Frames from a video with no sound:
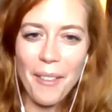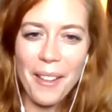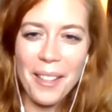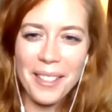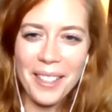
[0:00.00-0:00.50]

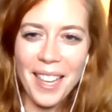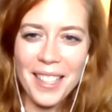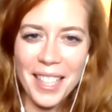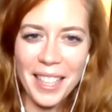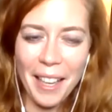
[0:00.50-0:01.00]
this guy's
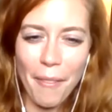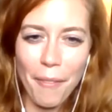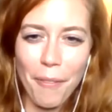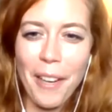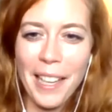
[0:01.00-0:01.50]
taking
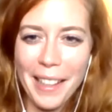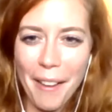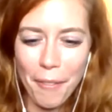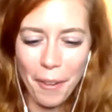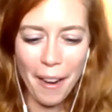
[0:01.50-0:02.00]

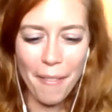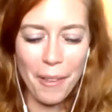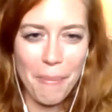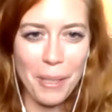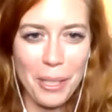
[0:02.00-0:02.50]
fucking forever
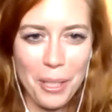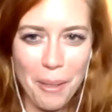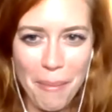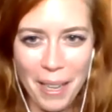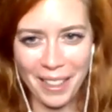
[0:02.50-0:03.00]
to put his
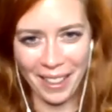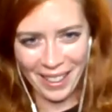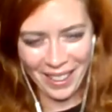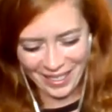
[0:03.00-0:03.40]
shirt back on.